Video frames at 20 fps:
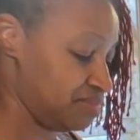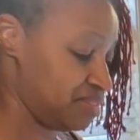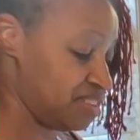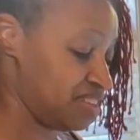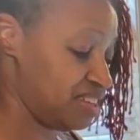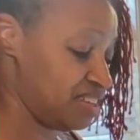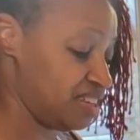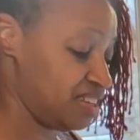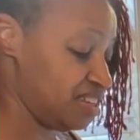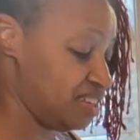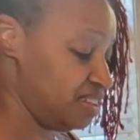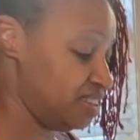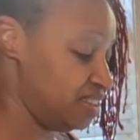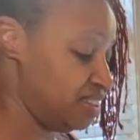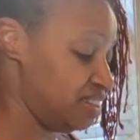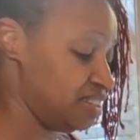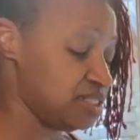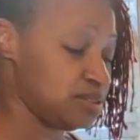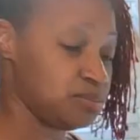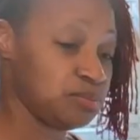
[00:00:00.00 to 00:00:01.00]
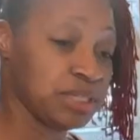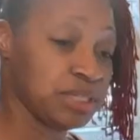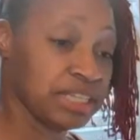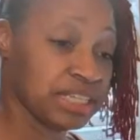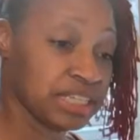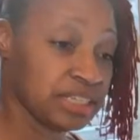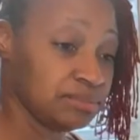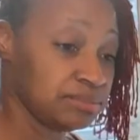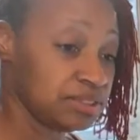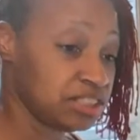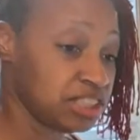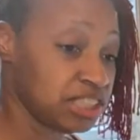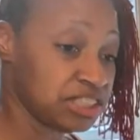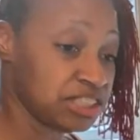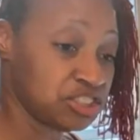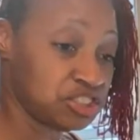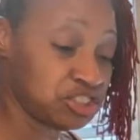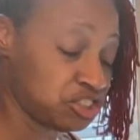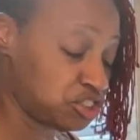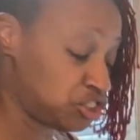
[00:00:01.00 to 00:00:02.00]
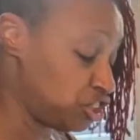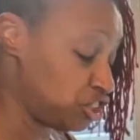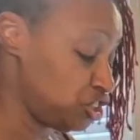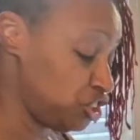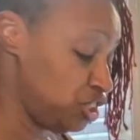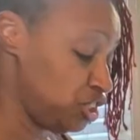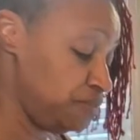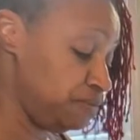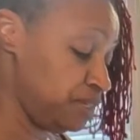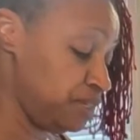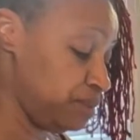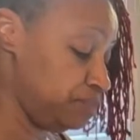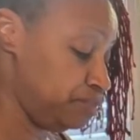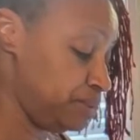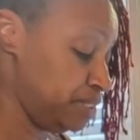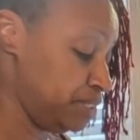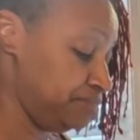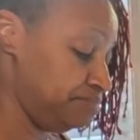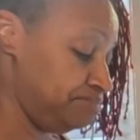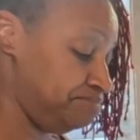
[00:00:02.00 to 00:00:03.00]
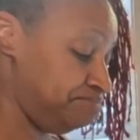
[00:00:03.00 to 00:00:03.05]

And this week I'm just stitching and flipping.